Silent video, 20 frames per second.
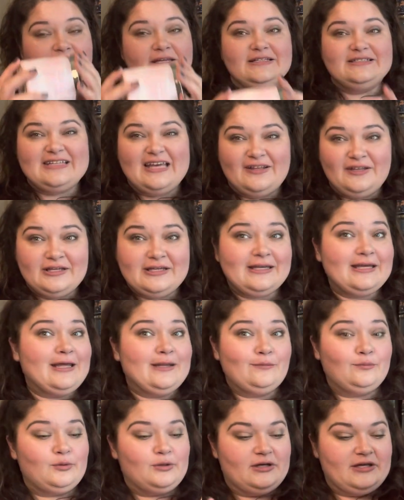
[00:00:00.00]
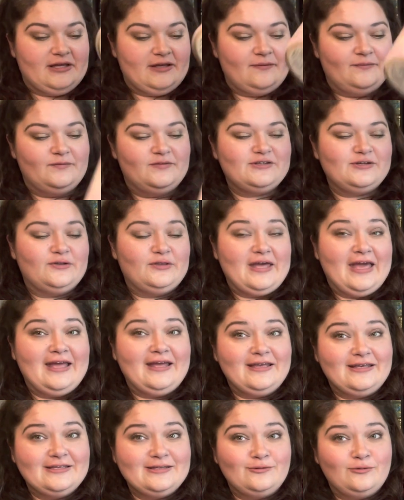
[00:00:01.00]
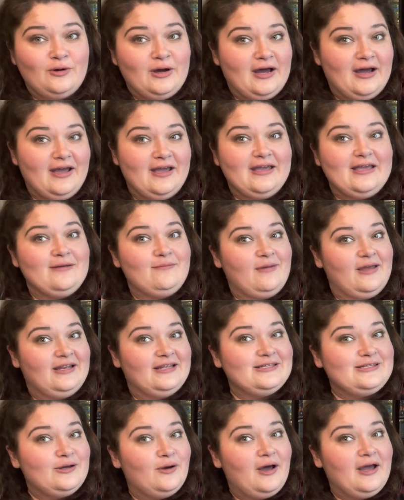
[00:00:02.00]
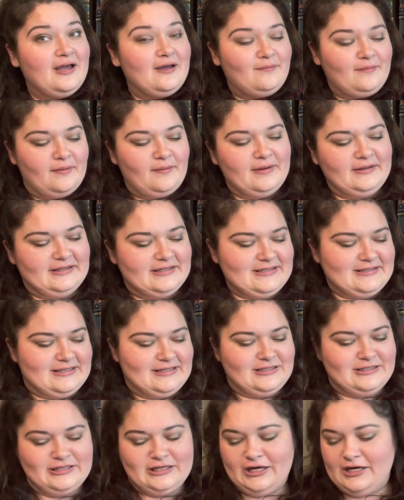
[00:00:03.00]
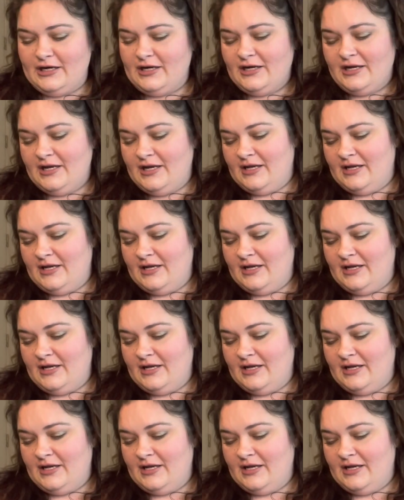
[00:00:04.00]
delicate, and pretty. So that is why it made it so high up on my list this year.